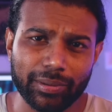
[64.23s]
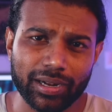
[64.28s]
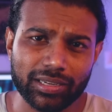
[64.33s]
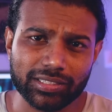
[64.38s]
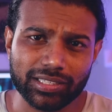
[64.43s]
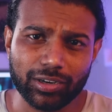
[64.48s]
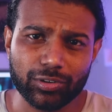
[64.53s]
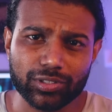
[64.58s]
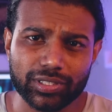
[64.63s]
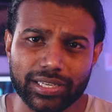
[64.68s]
panels
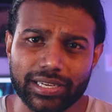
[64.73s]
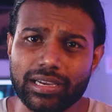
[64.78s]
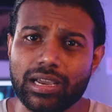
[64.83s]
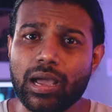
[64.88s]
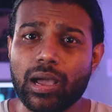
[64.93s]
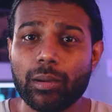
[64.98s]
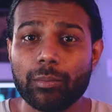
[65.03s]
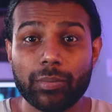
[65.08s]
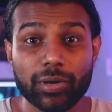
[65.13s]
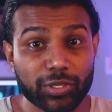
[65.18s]
out there,
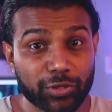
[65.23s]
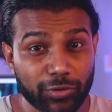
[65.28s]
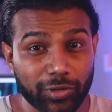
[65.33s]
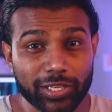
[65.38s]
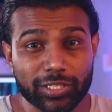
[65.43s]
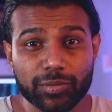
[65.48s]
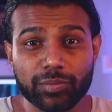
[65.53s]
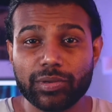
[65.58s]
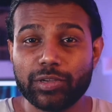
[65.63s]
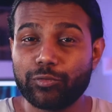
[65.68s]
but
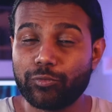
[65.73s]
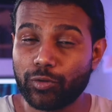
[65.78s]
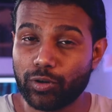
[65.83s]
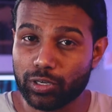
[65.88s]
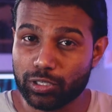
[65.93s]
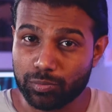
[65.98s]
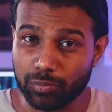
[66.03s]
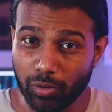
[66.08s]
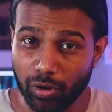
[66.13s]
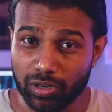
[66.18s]
trust me, for a
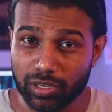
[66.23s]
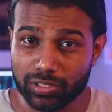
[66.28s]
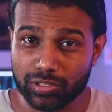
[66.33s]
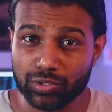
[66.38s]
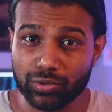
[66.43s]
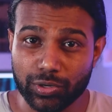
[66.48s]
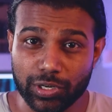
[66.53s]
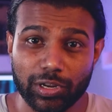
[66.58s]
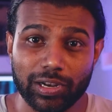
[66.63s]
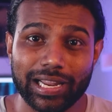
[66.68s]
smaller
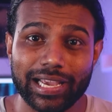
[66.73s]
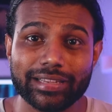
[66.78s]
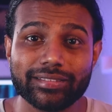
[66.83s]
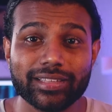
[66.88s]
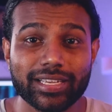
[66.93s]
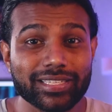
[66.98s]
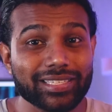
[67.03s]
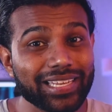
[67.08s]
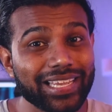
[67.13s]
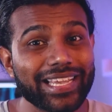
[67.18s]
studio like
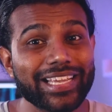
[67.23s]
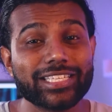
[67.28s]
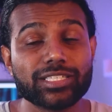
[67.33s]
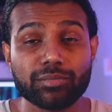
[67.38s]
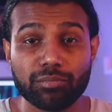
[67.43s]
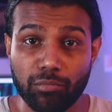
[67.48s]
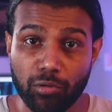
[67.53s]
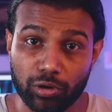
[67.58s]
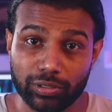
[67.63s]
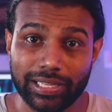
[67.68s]
this, it's
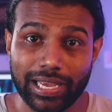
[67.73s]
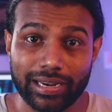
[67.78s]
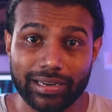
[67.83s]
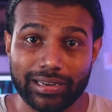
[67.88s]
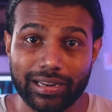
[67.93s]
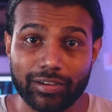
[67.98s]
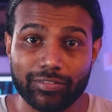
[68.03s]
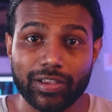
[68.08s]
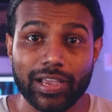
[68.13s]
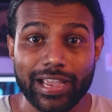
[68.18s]
more than
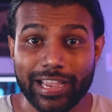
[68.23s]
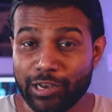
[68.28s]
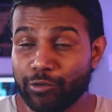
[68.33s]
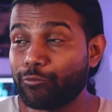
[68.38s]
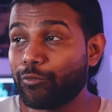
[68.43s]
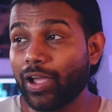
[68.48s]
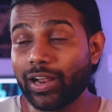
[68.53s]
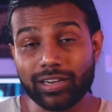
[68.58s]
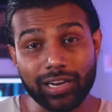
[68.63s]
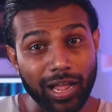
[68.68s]
enough. In
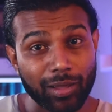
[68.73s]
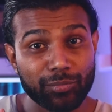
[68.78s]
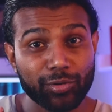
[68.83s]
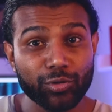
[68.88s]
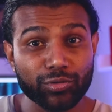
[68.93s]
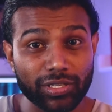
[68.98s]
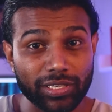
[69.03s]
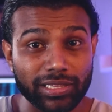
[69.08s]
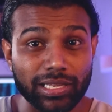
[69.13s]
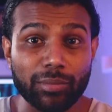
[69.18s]
fact, I'm
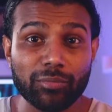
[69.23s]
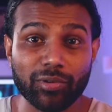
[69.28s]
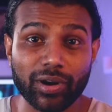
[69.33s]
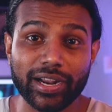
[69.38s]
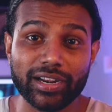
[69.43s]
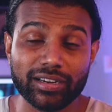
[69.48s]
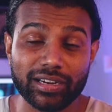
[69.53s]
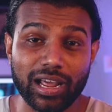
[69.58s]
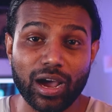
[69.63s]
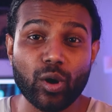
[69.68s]
using them
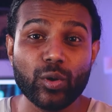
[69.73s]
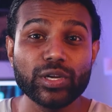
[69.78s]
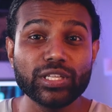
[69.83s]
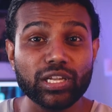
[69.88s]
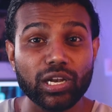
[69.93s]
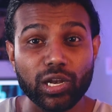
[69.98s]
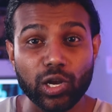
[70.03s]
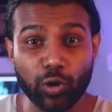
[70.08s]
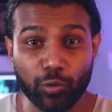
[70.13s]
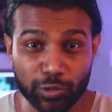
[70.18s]
right now in
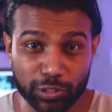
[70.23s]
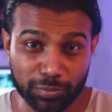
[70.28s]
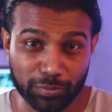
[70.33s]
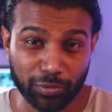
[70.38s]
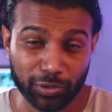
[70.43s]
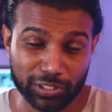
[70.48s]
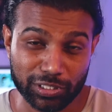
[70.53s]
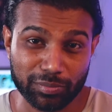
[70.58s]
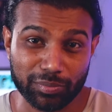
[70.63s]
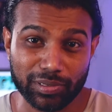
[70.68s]
the lowest
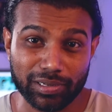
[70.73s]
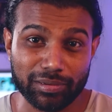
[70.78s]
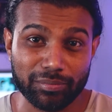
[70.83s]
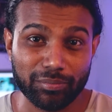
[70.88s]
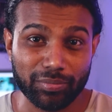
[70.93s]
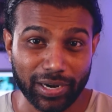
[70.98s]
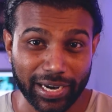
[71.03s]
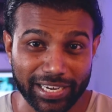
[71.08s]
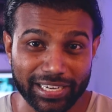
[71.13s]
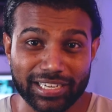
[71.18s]
possible
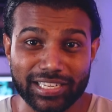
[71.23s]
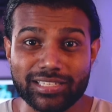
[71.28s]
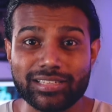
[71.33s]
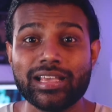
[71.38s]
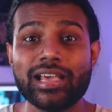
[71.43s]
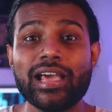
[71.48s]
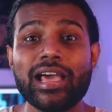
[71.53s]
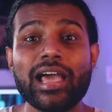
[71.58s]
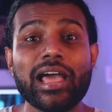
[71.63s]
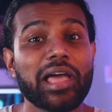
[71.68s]
brightness,
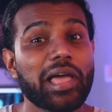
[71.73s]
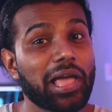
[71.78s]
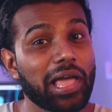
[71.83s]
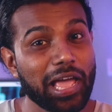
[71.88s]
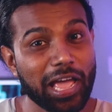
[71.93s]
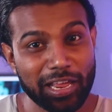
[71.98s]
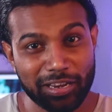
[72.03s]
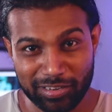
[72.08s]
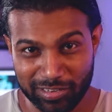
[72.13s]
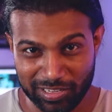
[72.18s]

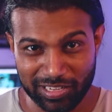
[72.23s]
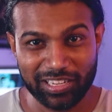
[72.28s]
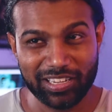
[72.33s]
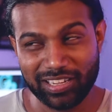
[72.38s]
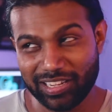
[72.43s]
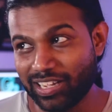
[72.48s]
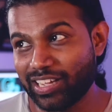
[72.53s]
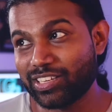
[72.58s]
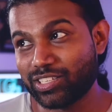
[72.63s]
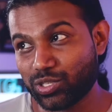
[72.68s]
and
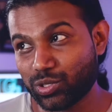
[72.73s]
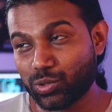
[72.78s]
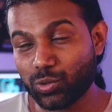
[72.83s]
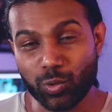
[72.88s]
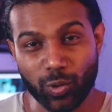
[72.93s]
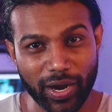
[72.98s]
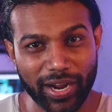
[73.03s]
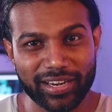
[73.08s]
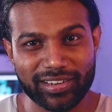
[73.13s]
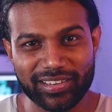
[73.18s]
it's
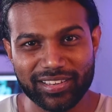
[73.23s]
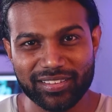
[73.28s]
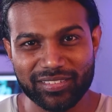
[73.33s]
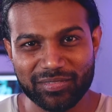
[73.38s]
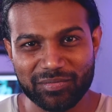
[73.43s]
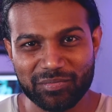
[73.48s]
quite